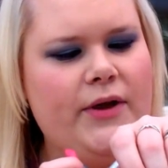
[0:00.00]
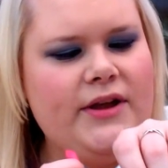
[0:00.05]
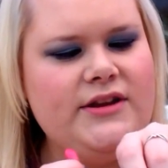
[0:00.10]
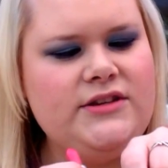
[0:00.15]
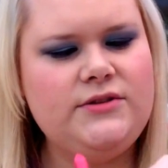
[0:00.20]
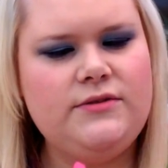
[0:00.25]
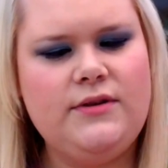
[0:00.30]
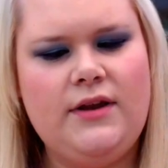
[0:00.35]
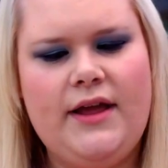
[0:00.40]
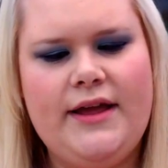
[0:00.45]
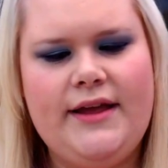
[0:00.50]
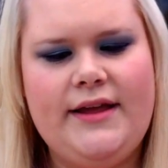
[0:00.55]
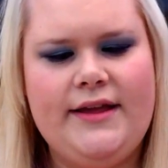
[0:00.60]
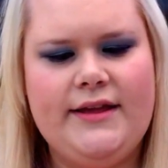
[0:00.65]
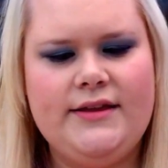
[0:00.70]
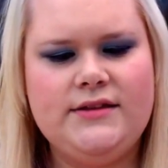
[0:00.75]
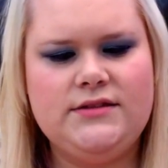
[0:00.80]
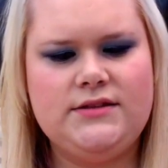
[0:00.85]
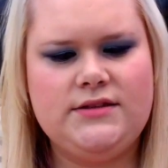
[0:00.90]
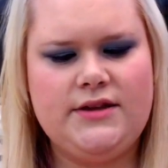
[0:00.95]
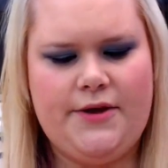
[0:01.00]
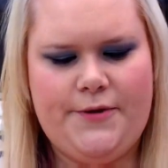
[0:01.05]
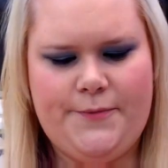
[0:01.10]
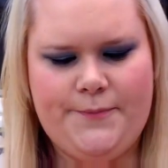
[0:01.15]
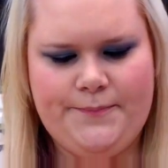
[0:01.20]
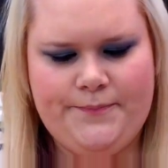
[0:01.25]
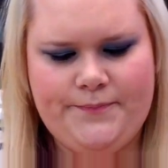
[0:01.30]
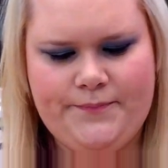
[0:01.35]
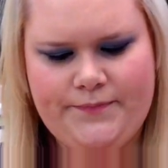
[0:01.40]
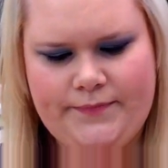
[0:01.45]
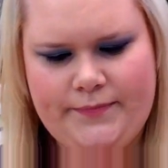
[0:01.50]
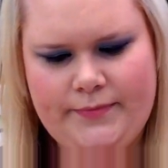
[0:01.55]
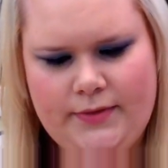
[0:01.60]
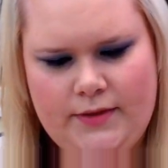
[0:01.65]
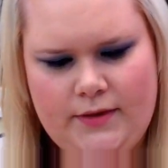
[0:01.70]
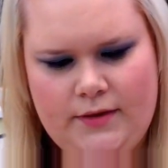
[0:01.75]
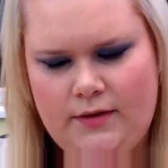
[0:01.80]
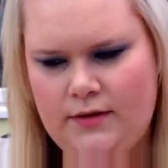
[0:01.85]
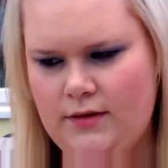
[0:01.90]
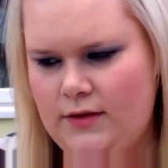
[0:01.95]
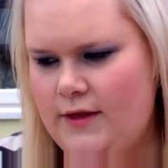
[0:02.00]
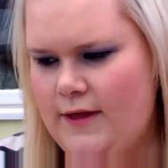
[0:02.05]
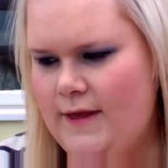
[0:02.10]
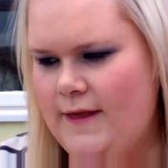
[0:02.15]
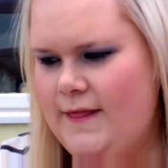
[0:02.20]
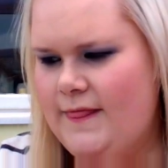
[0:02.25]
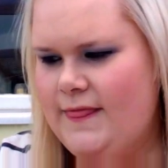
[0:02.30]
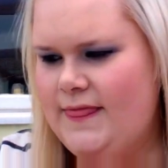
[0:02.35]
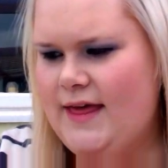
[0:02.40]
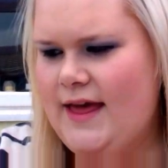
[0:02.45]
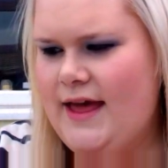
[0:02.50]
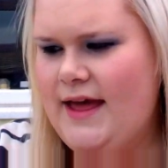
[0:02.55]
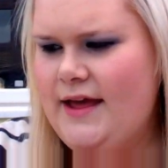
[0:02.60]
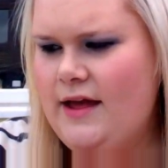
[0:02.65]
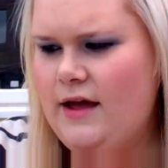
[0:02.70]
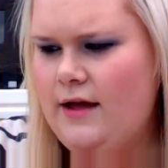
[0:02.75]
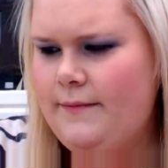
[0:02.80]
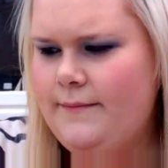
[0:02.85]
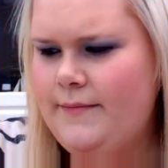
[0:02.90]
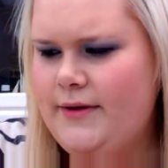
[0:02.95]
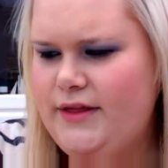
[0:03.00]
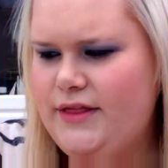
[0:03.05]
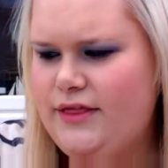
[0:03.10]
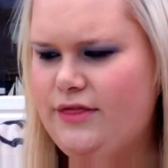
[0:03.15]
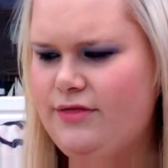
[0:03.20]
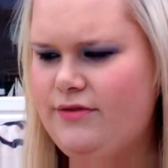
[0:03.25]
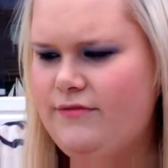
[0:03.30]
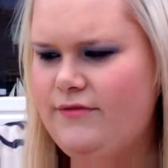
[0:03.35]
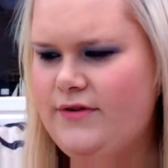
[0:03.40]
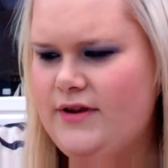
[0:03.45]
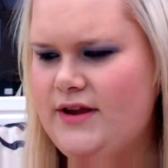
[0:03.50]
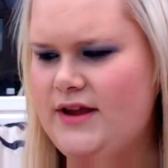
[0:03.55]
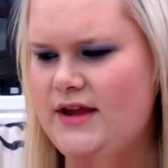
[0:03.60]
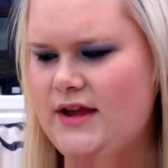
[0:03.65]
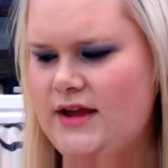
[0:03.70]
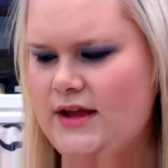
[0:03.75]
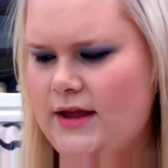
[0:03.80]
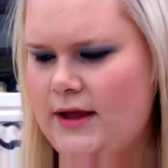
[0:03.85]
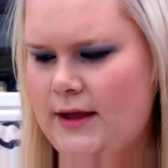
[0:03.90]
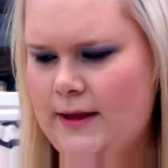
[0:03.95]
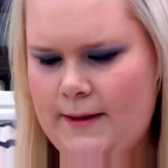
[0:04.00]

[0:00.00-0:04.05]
but I do like it. So they are my three